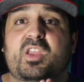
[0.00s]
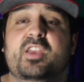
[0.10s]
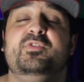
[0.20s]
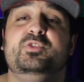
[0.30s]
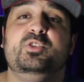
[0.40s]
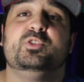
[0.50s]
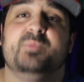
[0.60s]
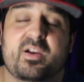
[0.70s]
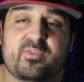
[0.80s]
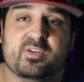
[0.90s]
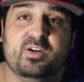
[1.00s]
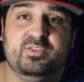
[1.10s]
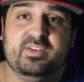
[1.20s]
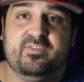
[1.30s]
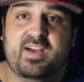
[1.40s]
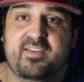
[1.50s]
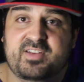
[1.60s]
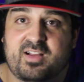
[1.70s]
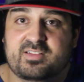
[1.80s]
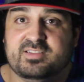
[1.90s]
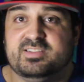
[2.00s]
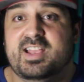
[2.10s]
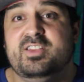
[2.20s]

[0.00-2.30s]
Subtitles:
if you do use my referral code, you get $5,